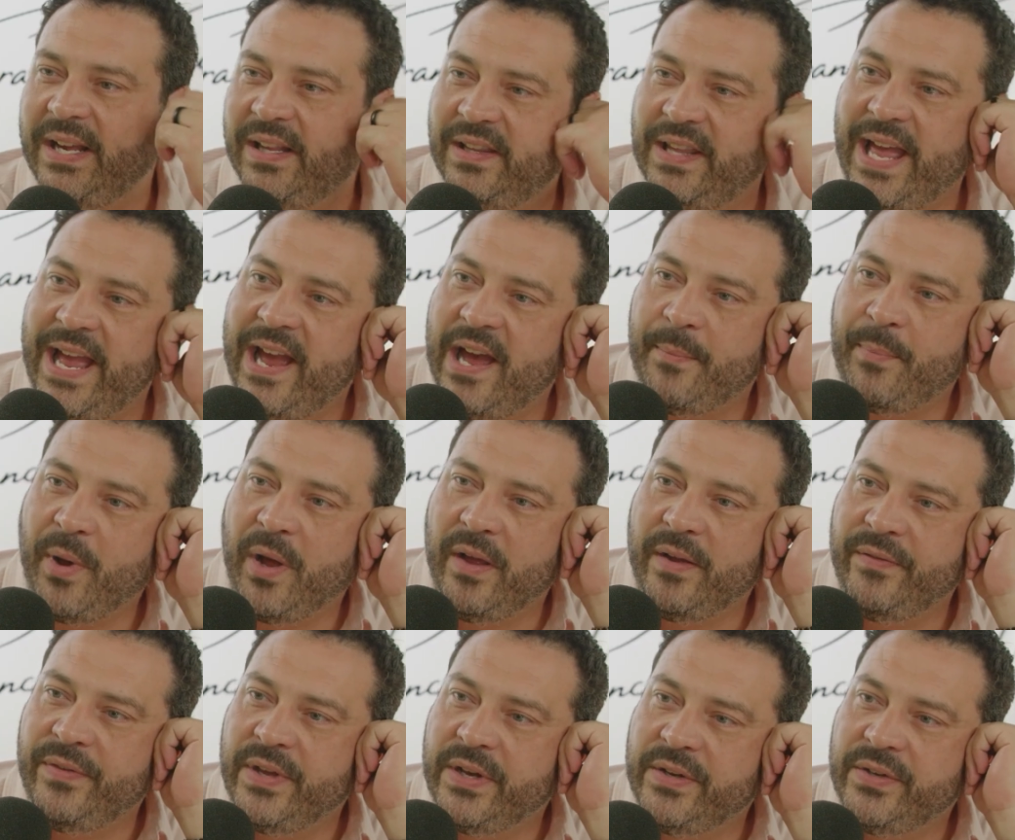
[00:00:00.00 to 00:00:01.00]
a layup.
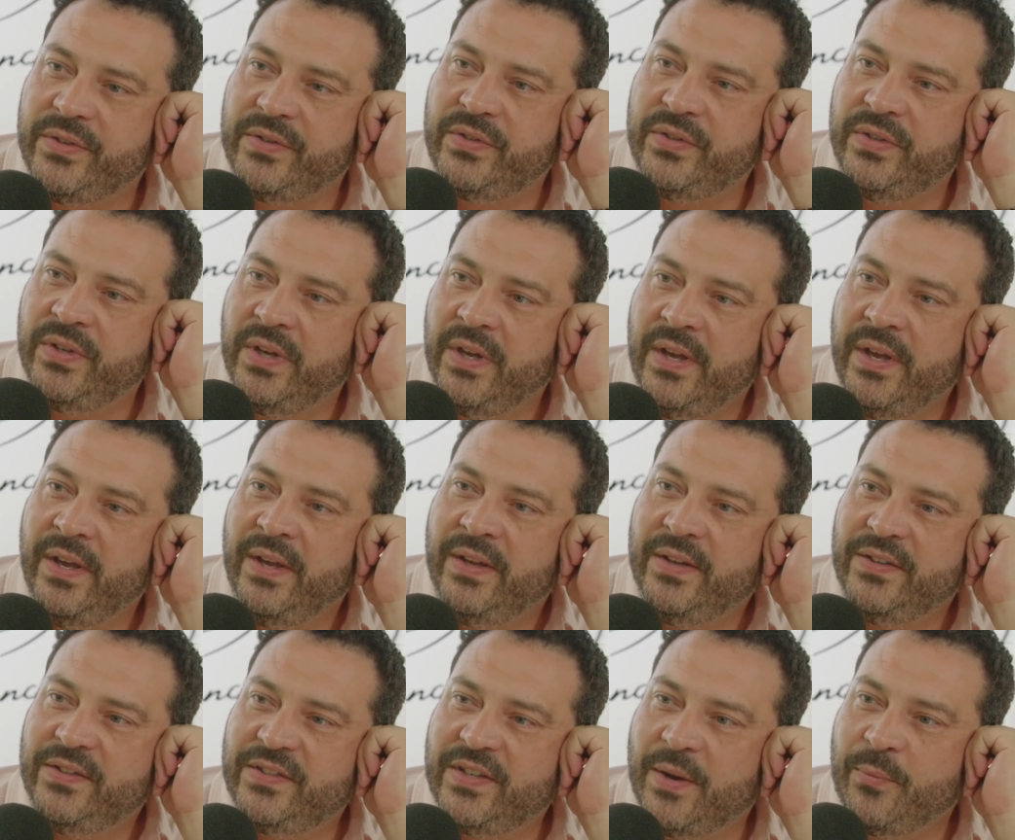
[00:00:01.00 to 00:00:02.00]
All those
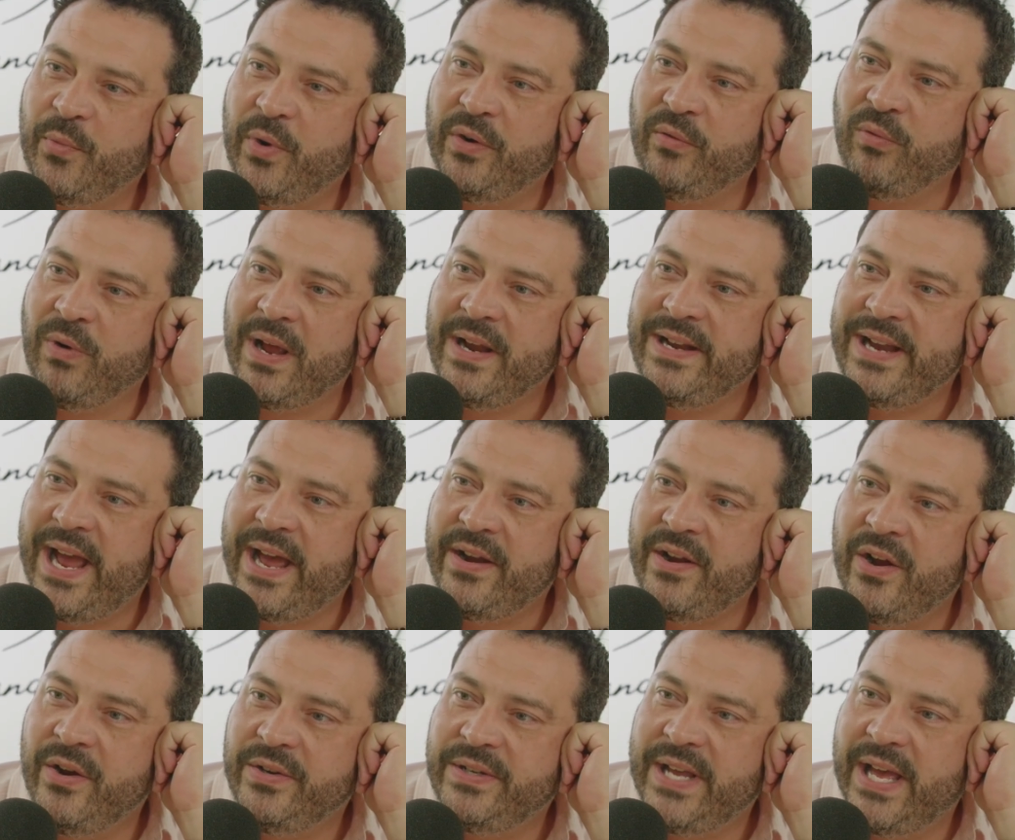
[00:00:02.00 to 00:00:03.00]
somewhat just, rundown
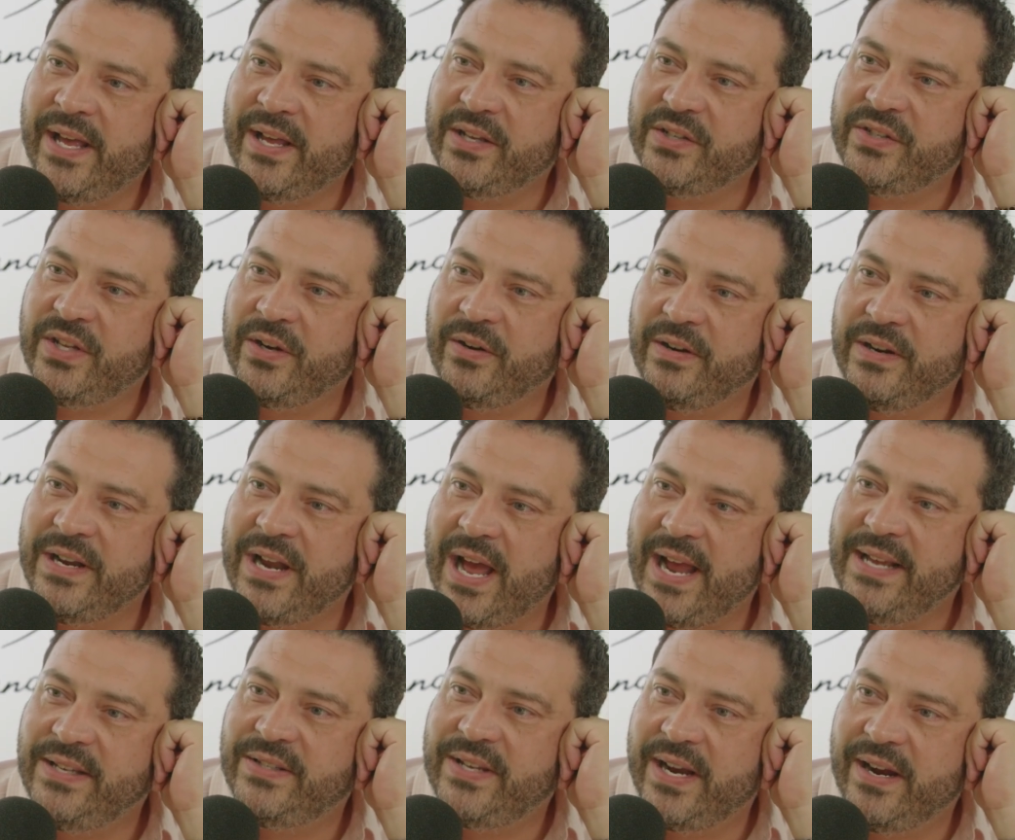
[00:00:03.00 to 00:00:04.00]
hotels that are
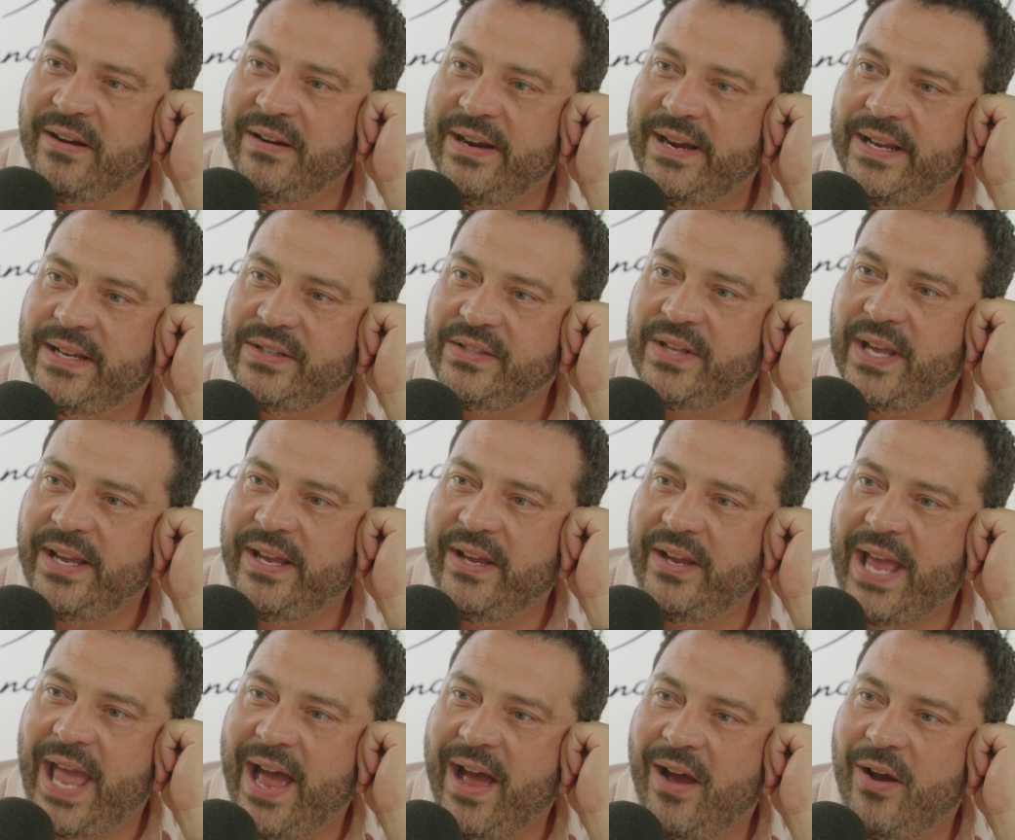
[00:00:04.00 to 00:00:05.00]
nice so areas, like
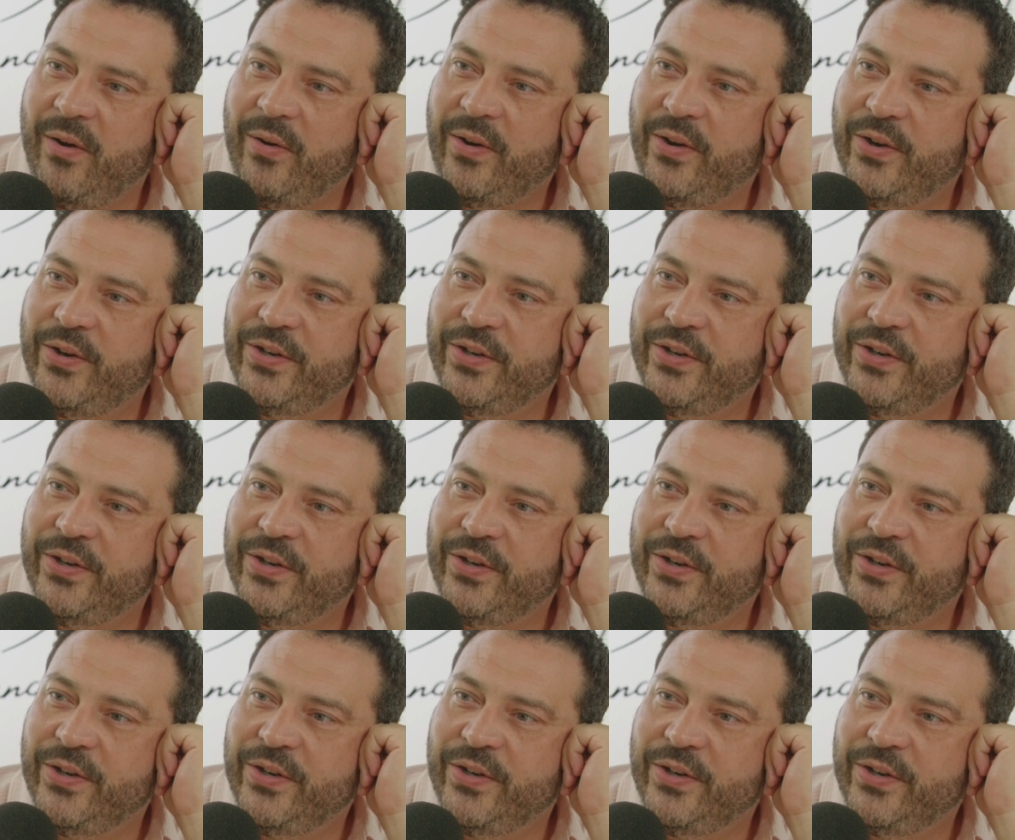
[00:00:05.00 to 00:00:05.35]
overdevelopment of